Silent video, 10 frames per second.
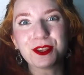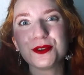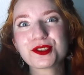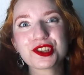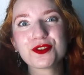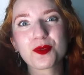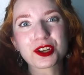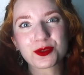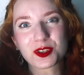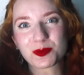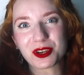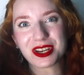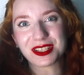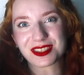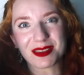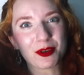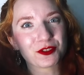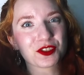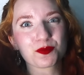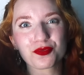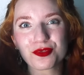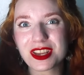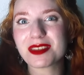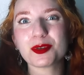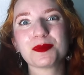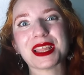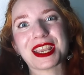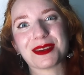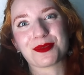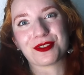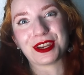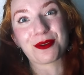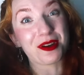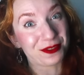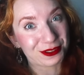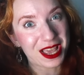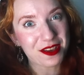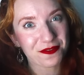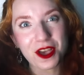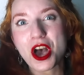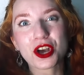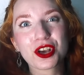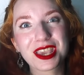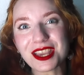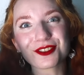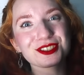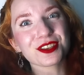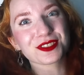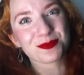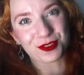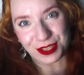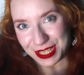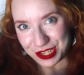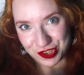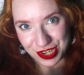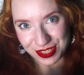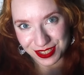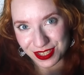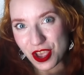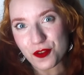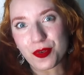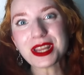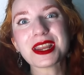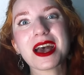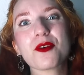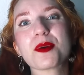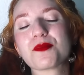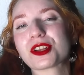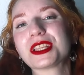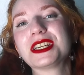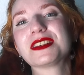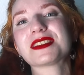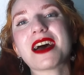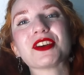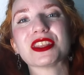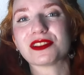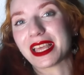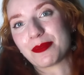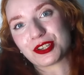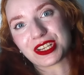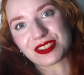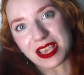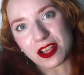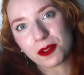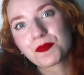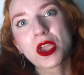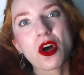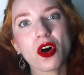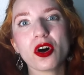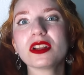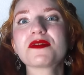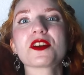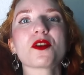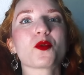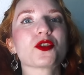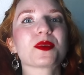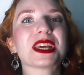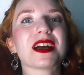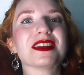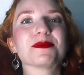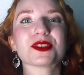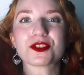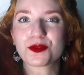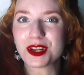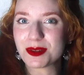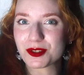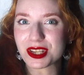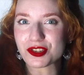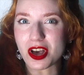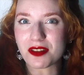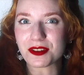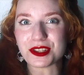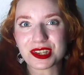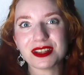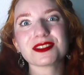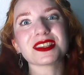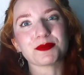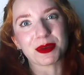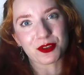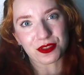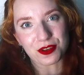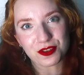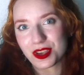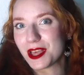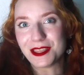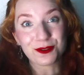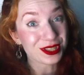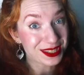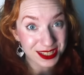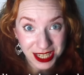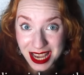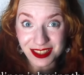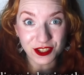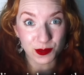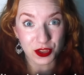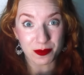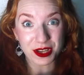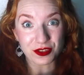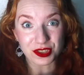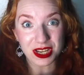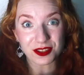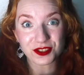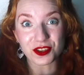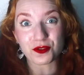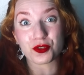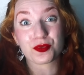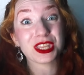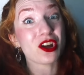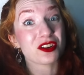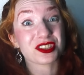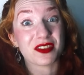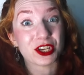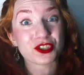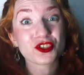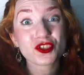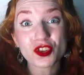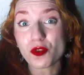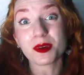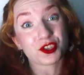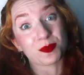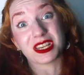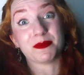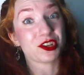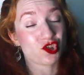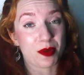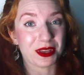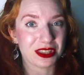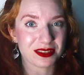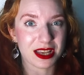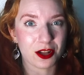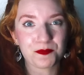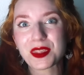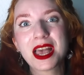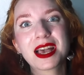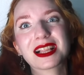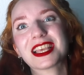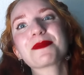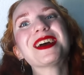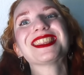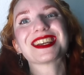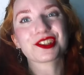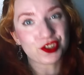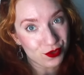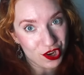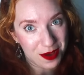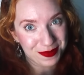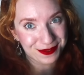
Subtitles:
you too want to experience the most breathable blanket burrito of your life, get yourself some Brooklinen sheets. Right now, Brooklinen is having their Labor Day sale. All of their award-winning items are 20% off until September 3rd. You can stack this with their bundle deal, so you really are saving so much money by shopping this sale. Click my link to shop.